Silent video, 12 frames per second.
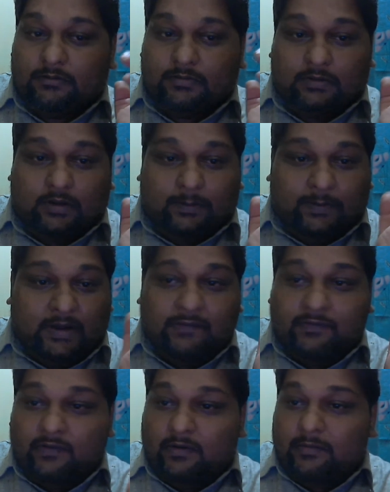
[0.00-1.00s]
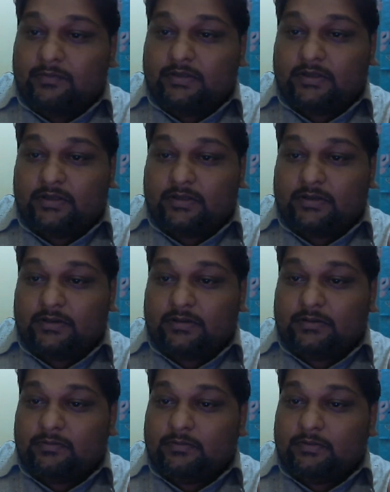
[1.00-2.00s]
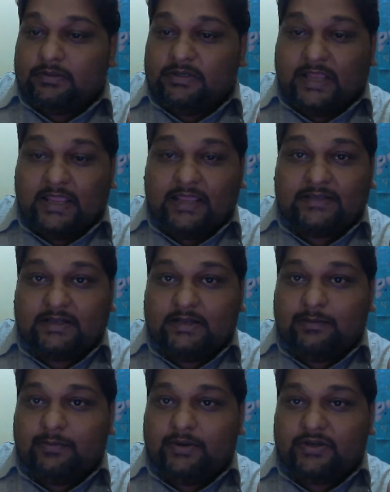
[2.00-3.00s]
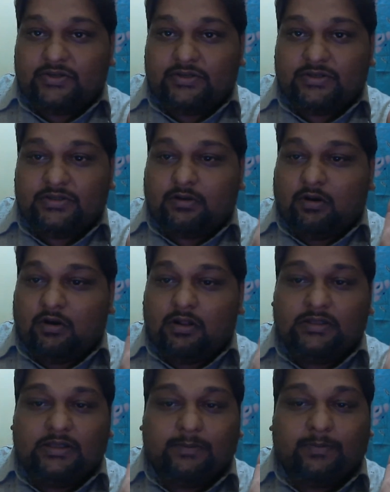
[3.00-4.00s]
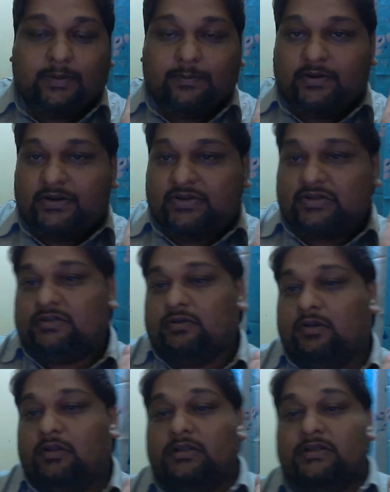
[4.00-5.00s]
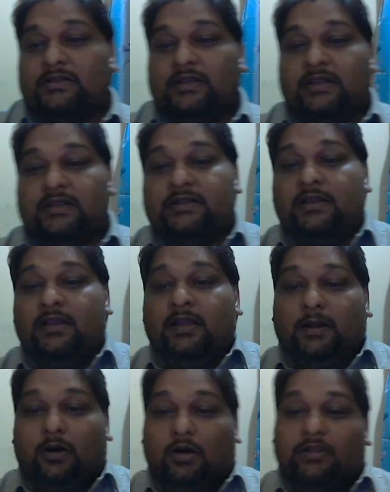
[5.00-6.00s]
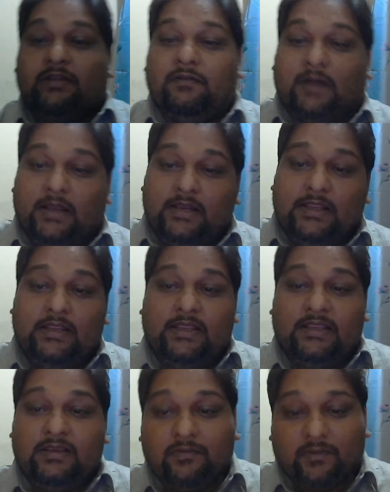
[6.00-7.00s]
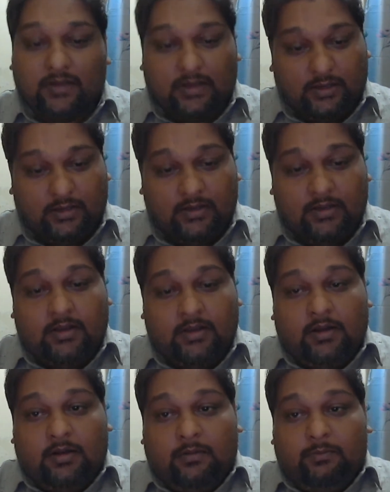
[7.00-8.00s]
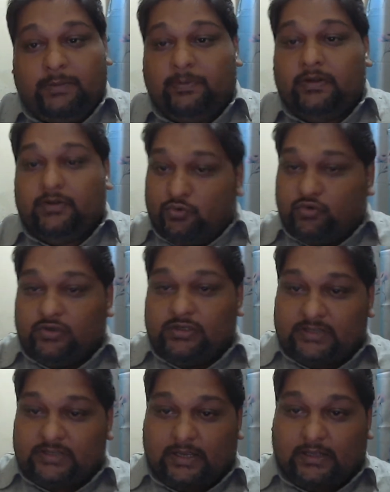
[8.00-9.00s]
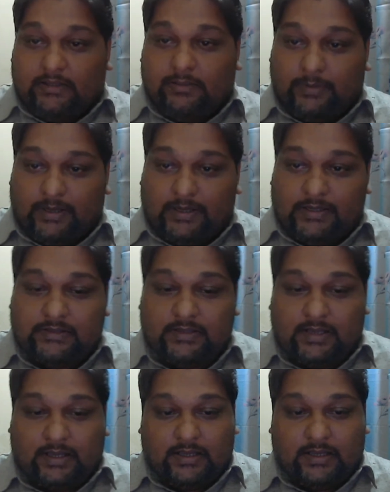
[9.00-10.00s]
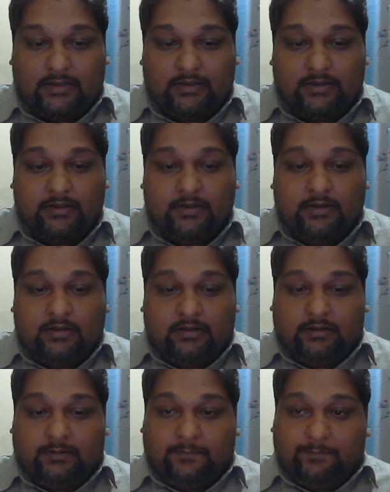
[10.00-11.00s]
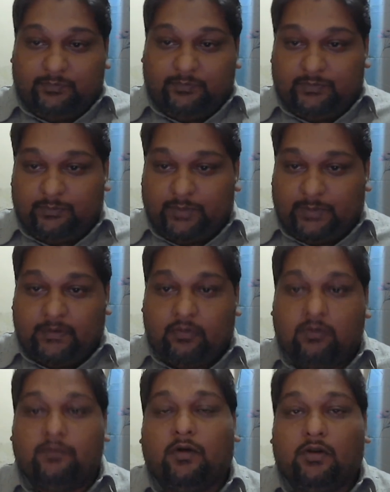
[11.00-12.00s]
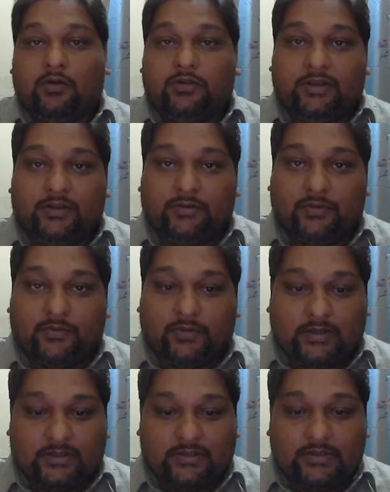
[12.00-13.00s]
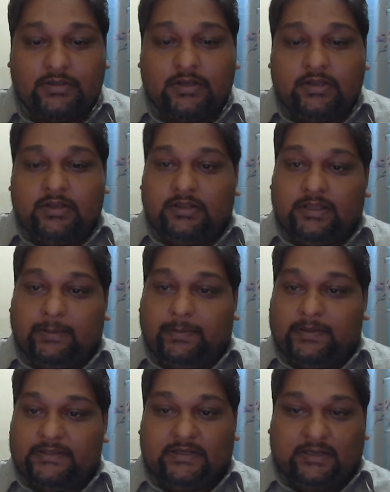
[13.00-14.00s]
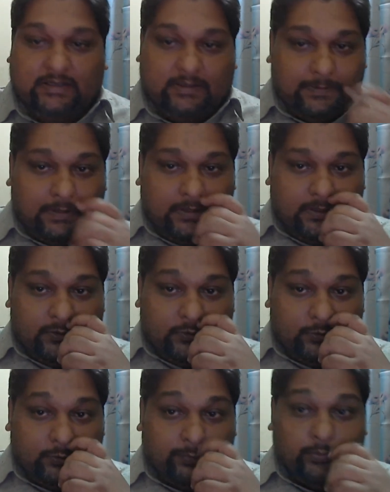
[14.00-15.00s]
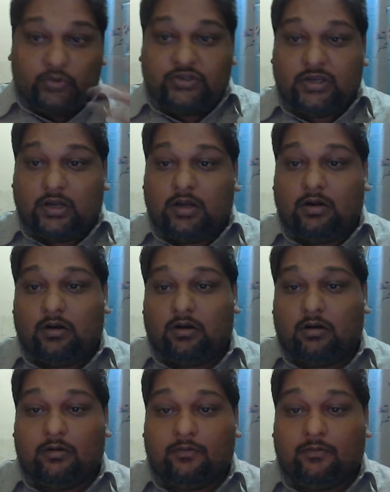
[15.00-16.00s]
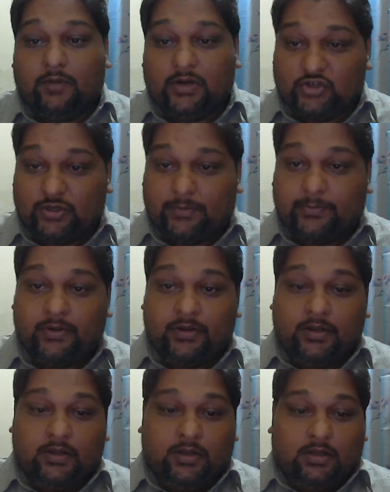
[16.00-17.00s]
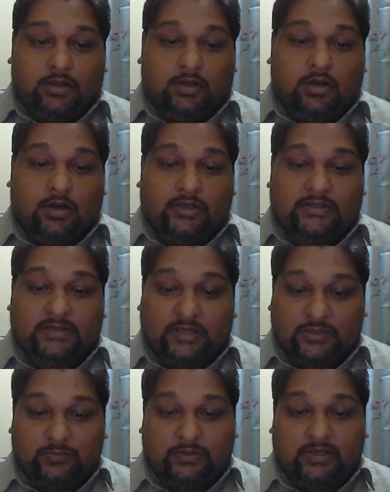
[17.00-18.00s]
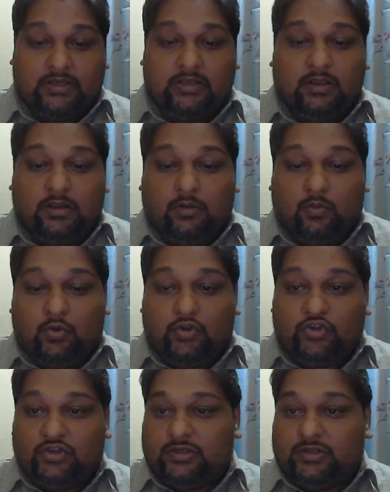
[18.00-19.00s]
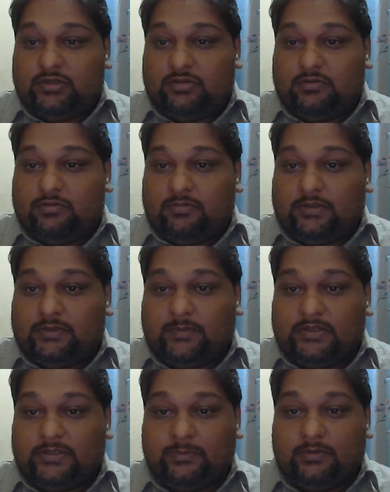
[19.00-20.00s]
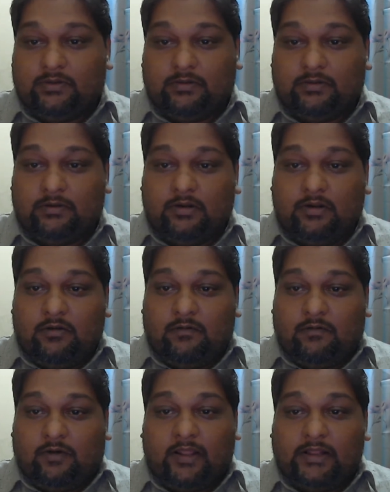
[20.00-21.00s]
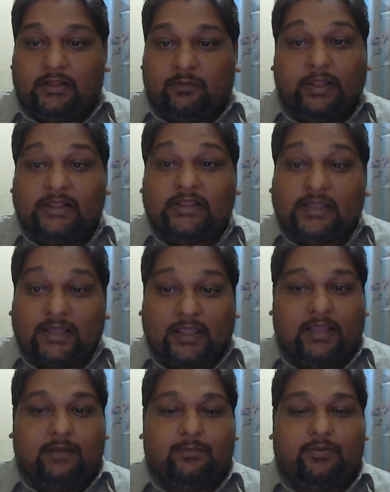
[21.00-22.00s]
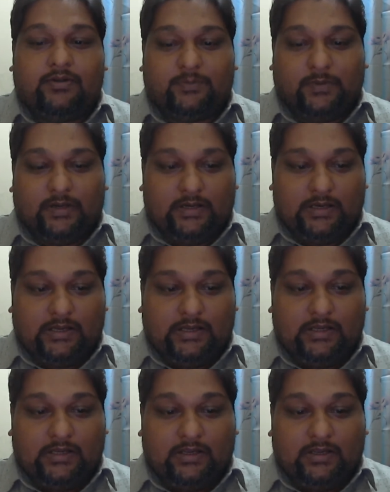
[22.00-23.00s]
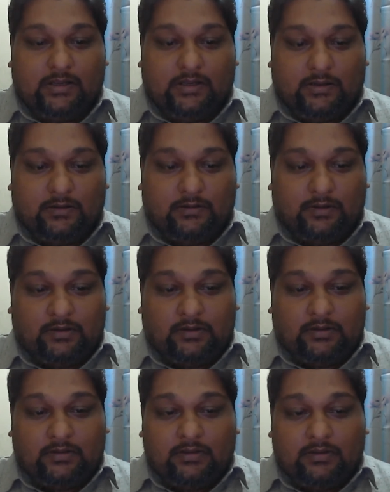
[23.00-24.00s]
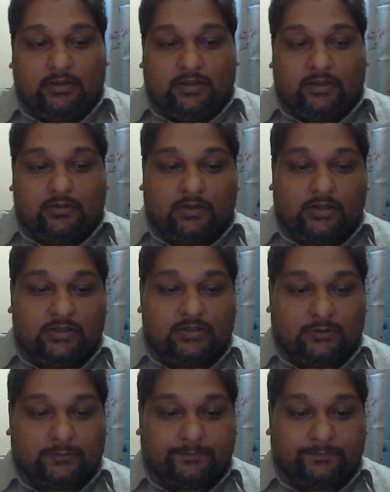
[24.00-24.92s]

apart from the day celebrations, all the preparations, all these days, on Diwali evening, people usually stay at their place, and uh, people who follow the Hindu religion, they basically do puja or worship goddess Lakshmi, which is responsible for health, wealth, and prosperity in the Hindu culture.